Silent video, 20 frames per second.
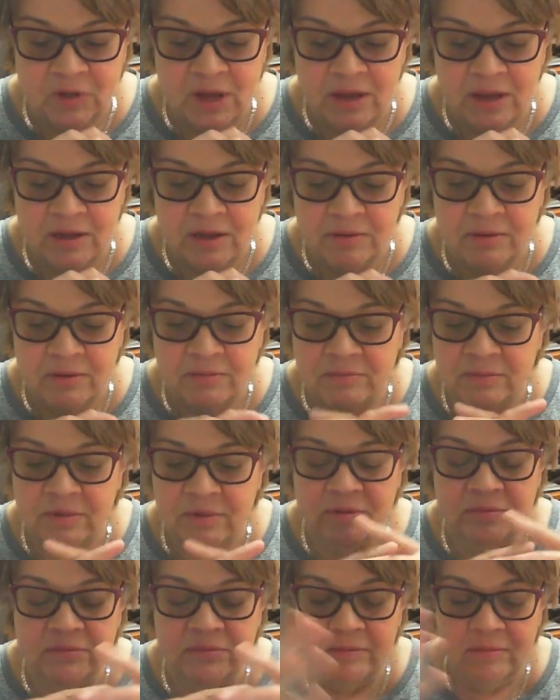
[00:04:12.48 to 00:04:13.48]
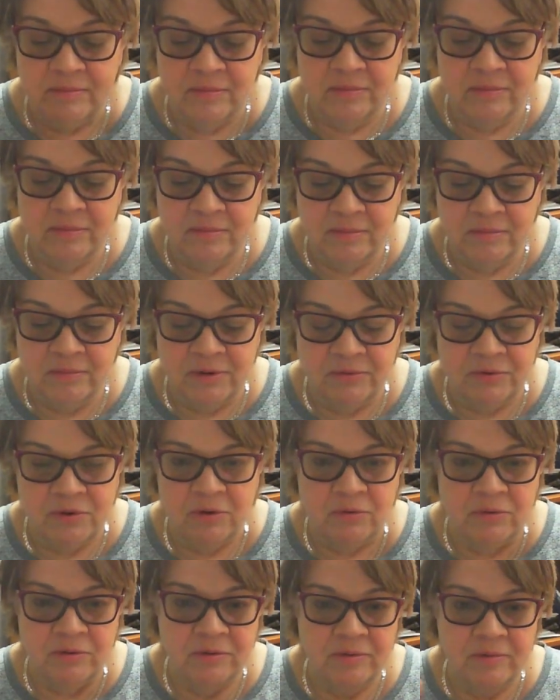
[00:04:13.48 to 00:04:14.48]
I don't
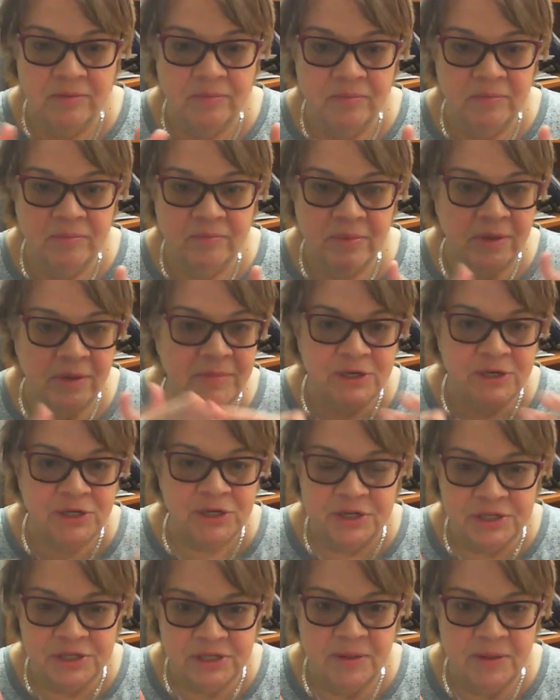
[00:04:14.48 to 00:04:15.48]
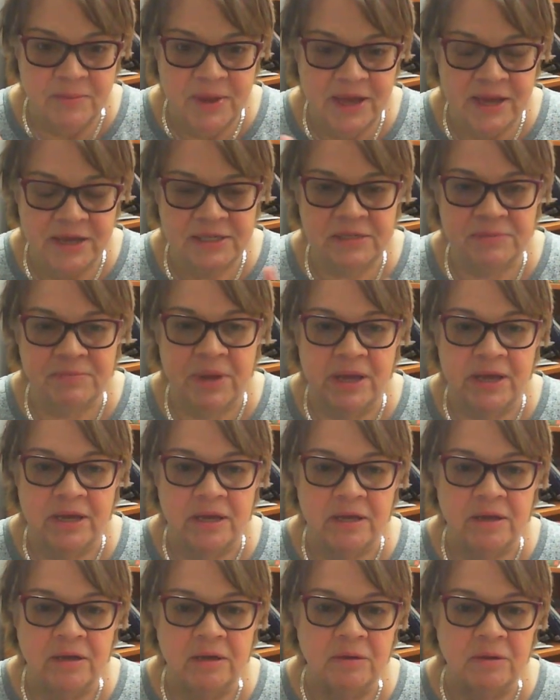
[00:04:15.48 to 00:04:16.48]
know if I mentioned this in the past.
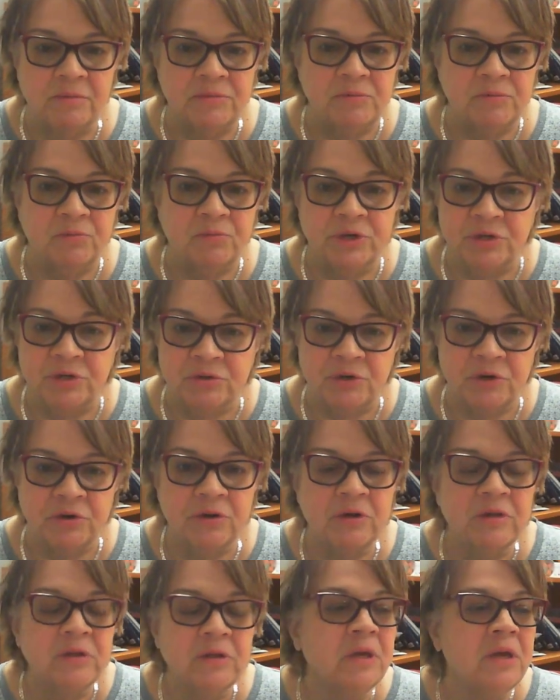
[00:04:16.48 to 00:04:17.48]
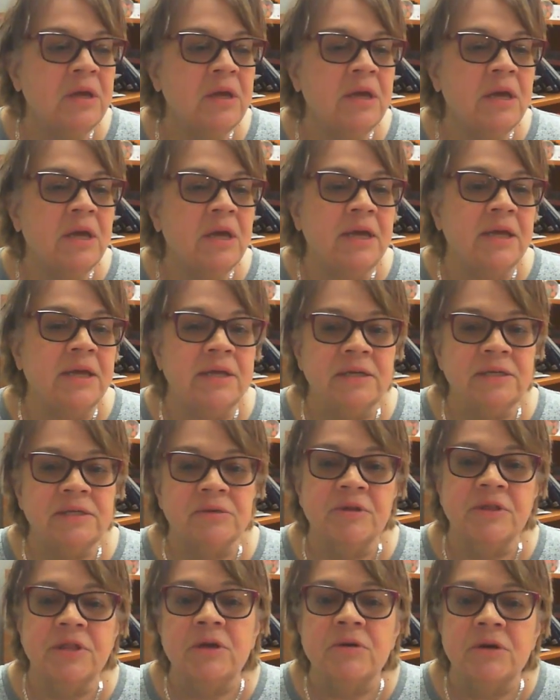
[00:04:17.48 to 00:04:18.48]
My one daughter is
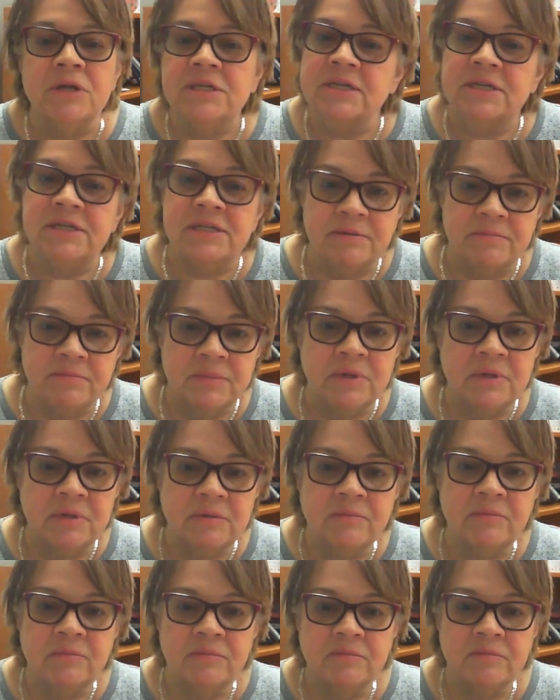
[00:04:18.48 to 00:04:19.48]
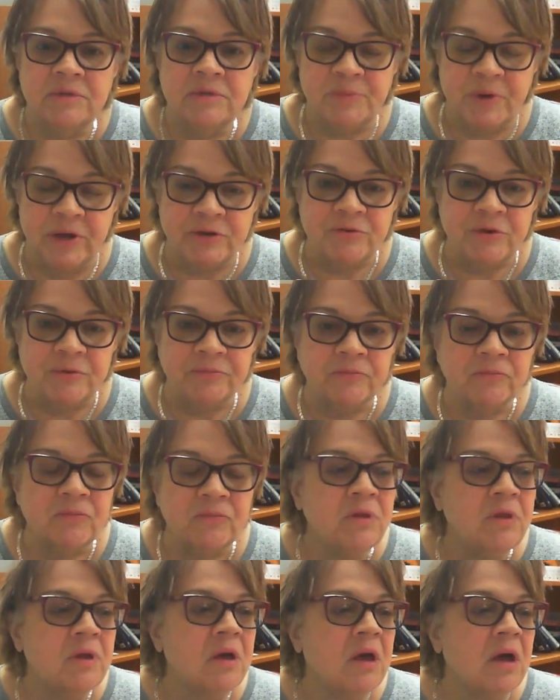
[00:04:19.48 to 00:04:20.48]
on the autism spectrum,
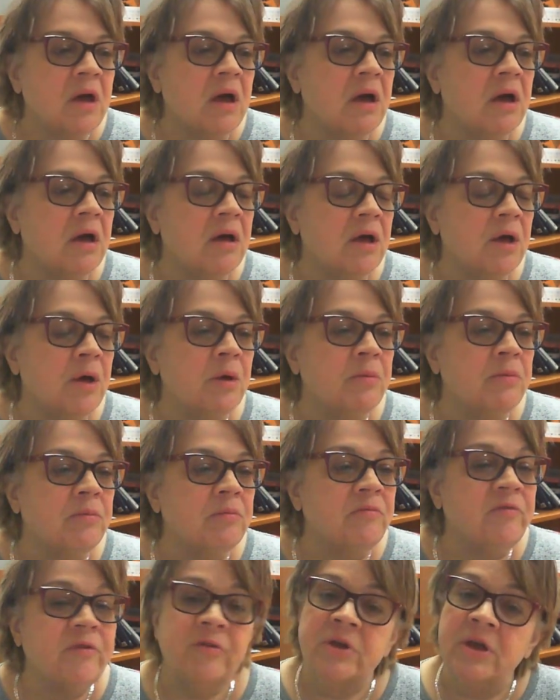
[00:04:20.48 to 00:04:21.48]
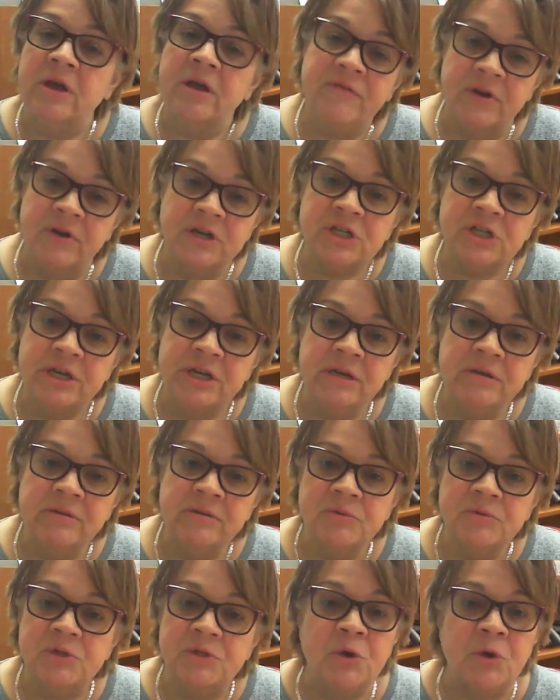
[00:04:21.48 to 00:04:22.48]
very high functioning,
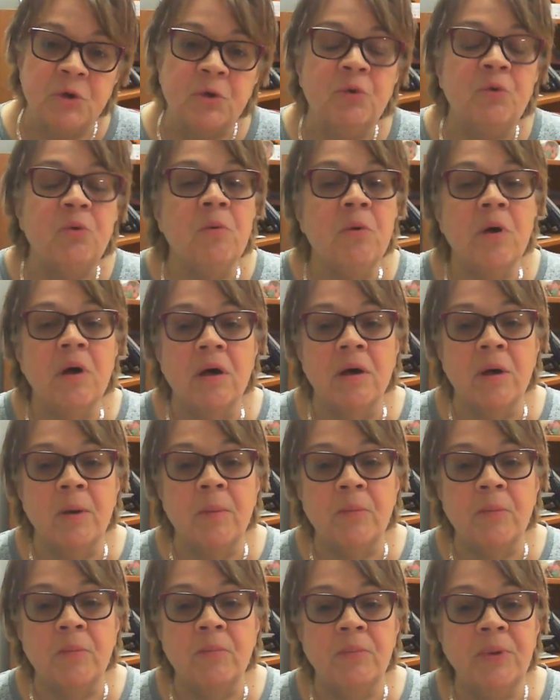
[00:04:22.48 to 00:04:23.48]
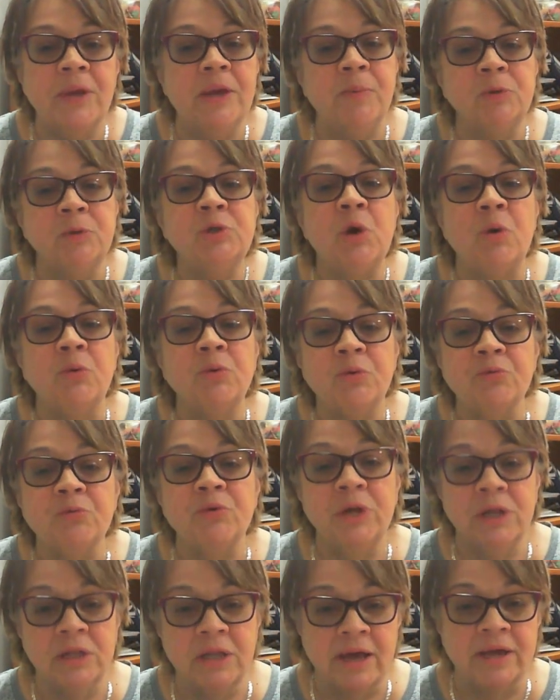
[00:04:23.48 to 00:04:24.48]
so people don't
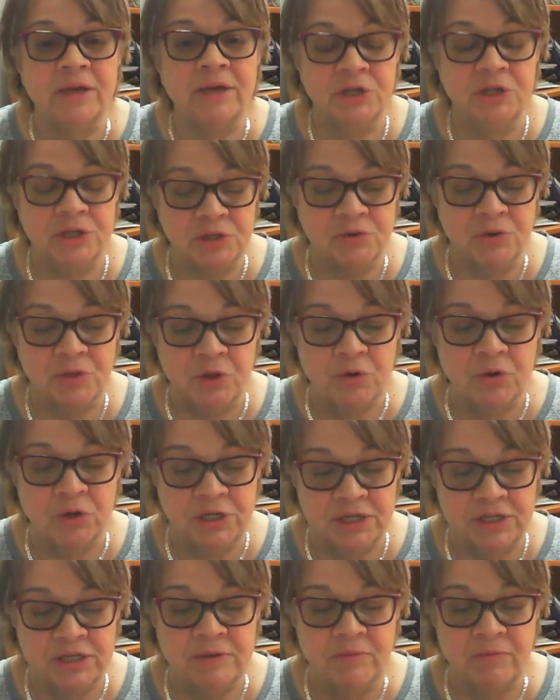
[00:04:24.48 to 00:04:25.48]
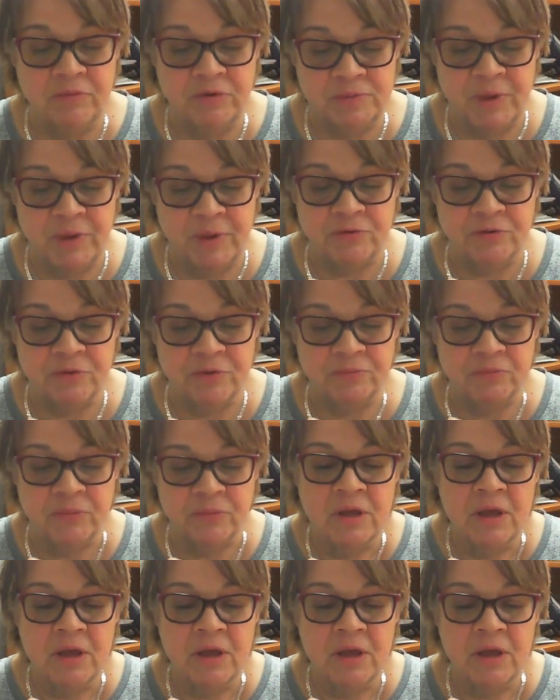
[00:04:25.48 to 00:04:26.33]
realize she's on the autism spectrum